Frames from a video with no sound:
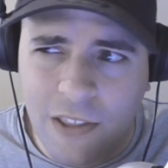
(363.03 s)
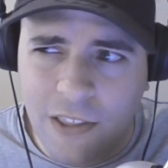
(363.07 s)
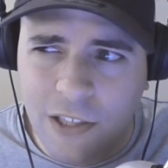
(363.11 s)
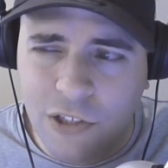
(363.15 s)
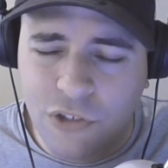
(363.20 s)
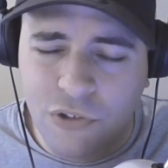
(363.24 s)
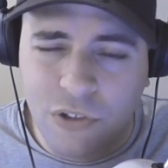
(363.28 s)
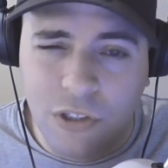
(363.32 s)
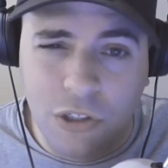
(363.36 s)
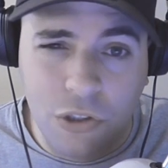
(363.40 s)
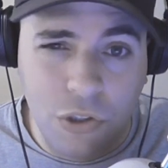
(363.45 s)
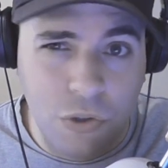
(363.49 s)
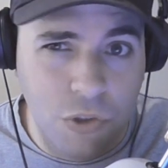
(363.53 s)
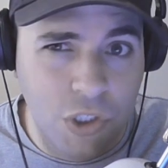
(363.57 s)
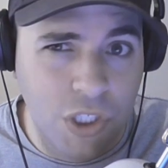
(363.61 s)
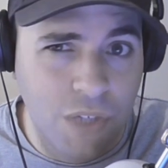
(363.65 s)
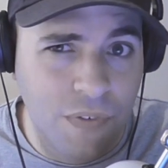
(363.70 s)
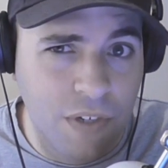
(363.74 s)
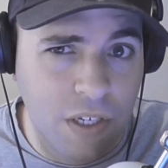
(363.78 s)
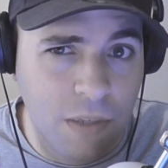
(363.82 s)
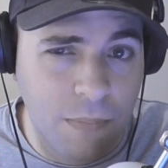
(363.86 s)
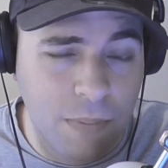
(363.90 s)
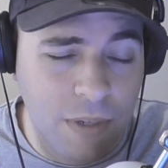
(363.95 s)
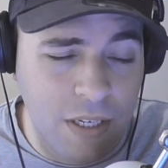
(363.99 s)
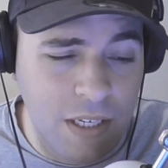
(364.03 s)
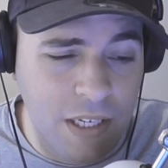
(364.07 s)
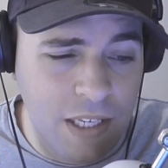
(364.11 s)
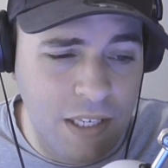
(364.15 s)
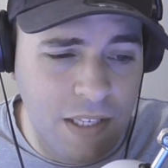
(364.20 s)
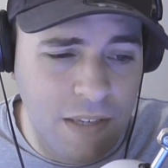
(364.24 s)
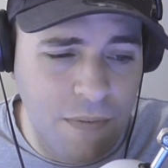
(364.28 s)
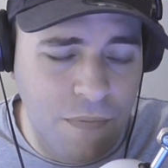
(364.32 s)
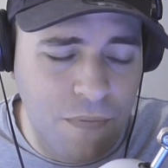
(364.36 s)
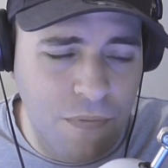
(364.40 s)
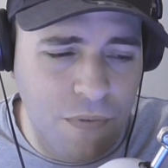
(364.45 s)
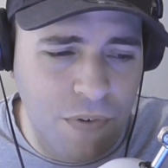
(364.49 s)
that they're trying to do something completely
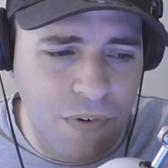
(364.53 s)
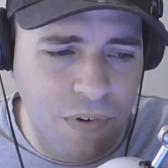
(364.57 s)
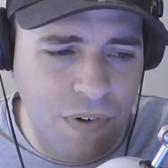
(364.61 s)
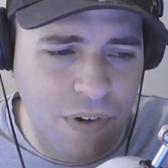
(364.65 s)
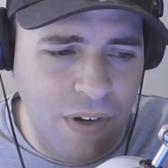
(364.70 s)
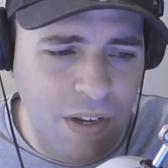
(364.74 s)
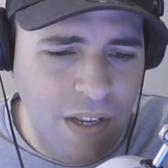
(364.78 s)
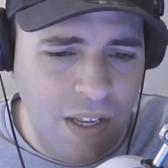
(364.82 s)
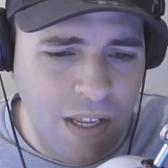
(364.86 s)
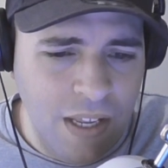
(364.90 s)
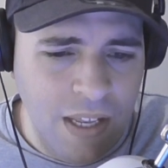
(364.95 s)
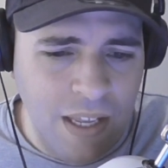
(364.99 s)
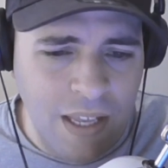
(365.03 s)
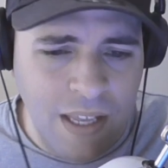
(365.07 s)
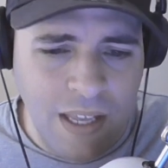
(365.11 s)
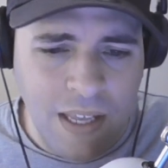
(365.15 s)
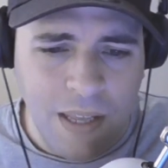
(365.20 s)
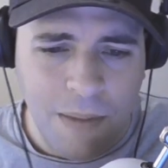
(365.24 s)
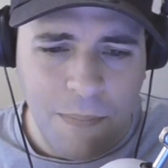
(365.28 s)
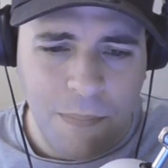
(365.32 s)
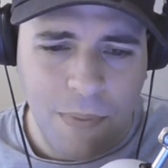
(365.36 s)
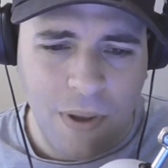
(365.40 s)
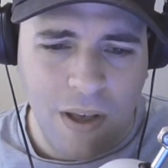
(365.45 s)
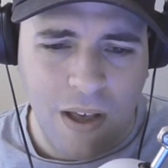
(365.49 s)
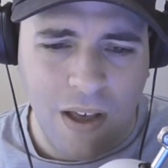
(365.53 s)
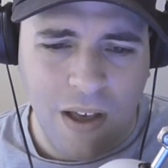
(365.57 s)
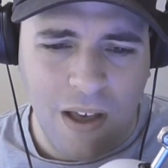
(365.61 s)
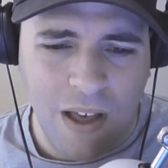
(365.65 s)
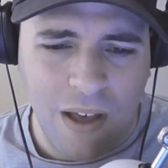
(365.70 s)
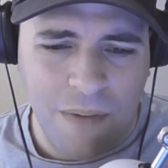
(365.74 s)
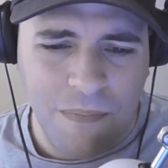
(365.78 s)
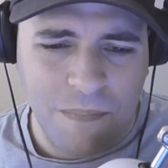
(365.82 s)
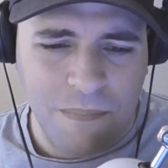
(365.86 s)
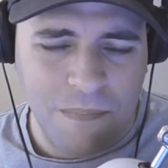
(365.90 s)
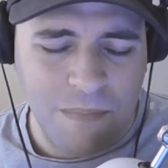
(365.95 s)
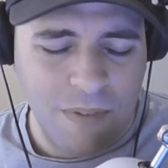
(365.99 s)
different, but
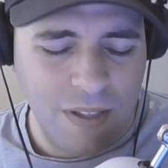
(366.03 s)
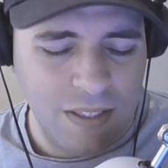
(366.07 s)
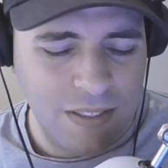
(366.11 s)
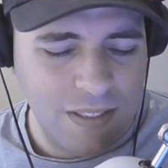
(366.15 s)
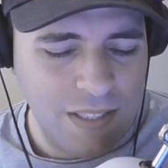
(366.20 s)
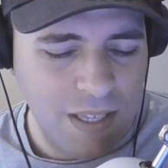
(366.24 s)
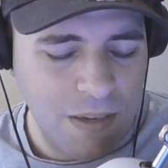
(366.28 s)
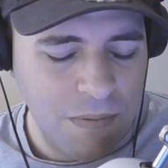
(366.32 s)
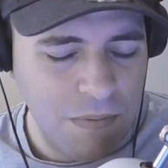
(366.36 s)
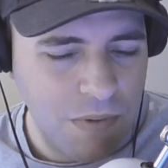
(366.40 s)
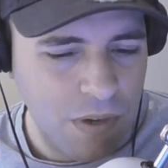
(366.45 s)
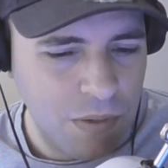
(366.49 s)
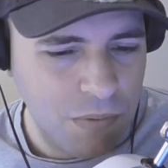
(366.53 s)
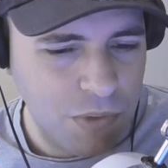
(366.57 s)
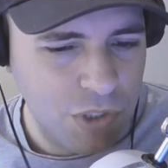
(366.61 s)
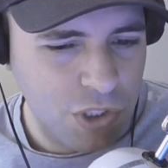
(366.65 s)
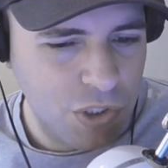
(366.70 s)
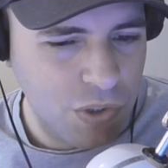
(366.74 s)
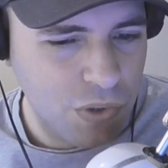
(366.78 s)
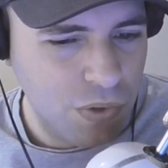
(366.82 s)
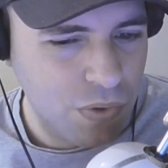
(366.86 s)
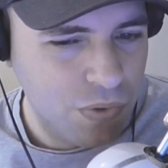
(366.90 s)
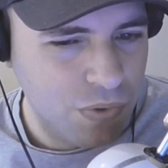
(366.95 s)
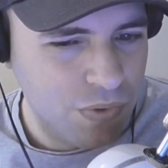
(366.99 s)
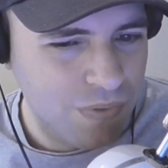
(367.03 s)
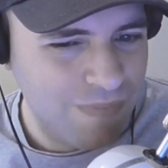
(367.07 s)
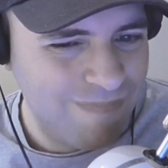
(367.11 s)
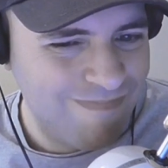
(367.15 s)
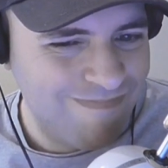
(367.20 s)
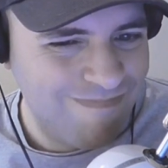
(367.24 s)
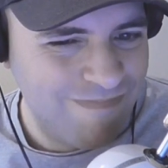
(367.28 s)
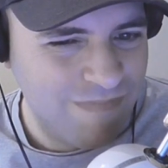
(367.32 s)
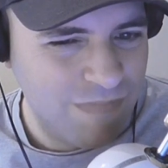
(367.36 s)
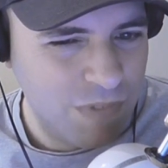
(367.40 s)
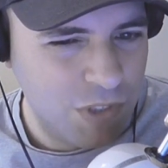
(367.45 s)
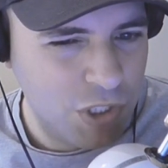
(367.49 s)
I, I don't. I'm just not
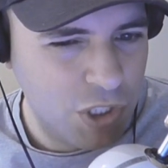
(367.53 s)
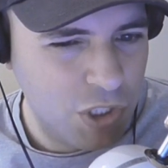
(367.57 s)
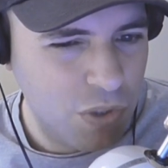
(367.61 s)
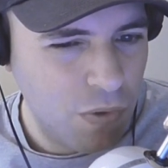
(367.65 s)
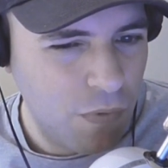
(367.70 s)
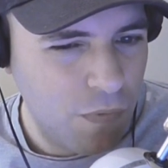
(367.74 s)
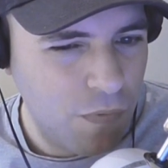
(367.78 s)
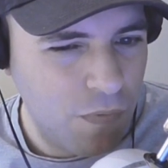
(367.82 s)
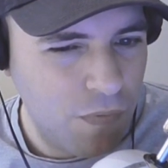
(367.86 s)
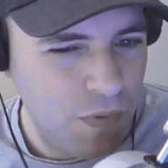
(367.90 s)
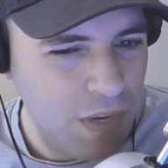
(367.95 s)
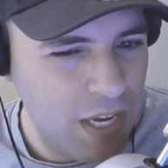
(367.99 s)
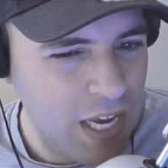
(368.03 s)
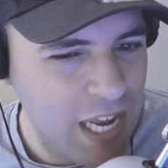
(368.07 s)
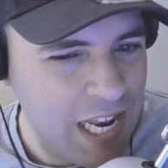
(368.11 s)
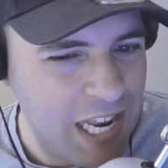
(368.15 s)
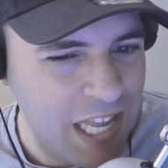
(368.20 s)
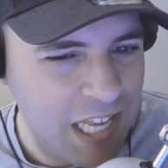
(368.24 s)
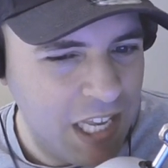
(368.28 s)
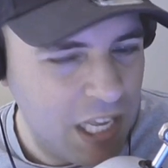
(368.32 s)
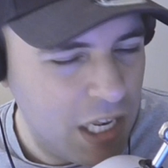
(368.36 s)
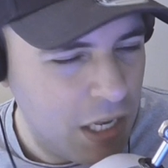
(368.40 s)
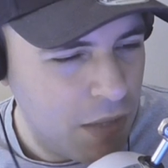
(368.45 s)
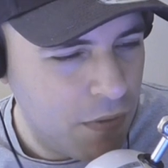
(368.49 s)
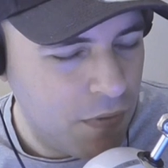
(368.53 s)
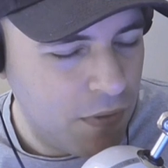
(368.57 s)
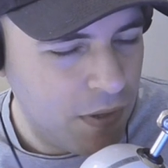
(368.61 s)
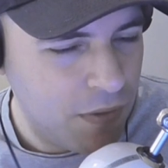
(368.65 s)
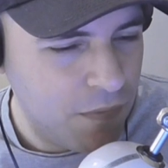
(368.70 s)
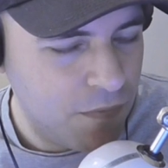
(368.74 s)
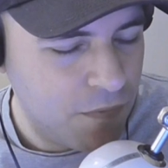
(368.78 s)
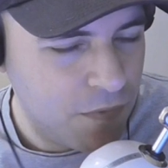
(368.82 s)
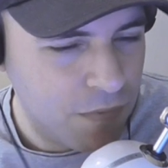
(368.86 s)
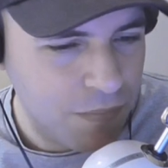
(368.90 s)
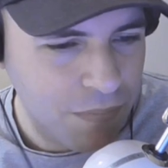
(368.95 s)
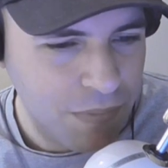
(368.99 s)
just not feeling
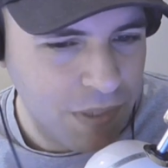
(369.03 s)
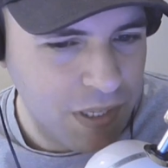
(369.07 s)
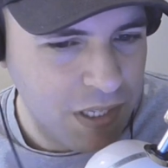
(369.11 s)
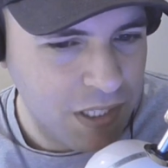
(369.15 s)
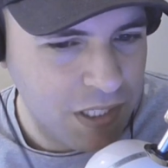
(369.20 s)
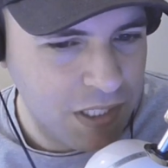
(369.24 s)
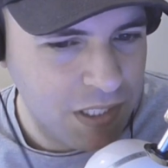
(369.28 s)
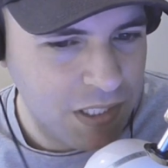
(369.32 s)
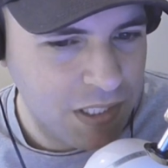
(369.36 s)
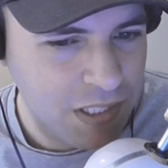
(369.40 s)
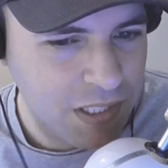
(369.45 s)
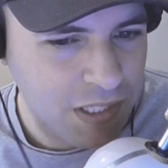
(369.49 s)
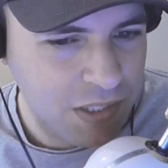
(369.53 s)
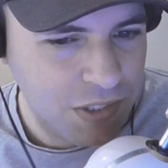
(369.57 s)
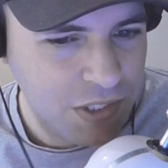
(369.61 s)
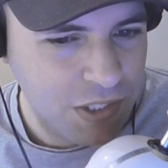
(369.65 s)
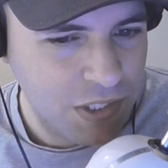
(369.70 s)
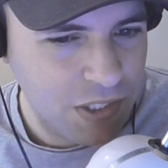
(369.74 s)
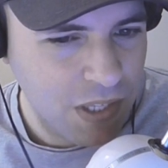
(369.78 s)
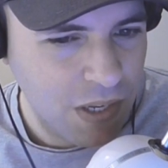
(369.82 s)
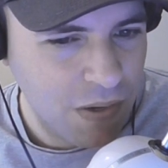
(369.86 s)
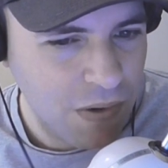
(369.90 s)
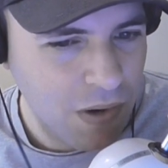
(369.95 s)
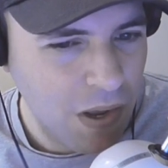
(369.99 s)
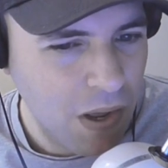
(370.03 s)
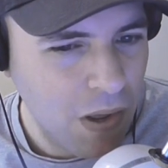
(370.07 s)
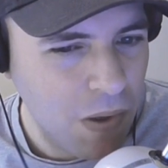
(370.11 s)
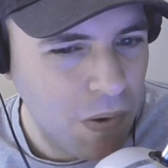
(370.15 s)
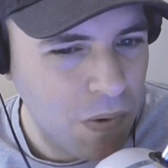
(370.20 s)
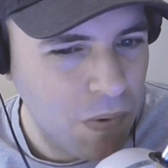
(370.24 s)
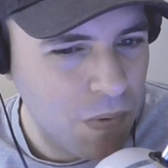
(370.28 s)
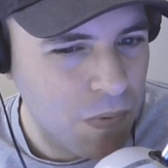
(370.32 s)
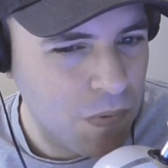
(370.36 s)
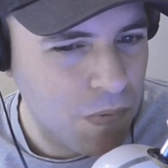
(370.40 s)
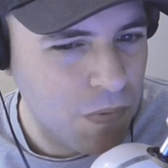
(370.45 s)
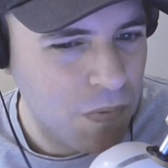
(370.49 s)
anything from this. I just don't
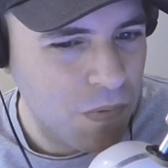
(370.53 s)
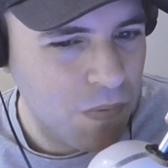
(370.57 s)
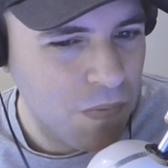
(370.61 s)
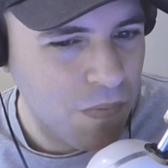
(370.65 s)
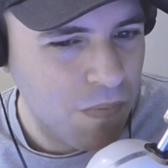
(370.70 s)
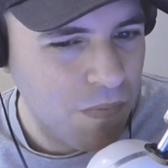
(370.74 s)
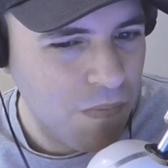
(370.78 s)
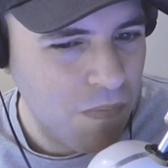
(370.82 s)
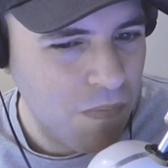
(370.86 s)
know.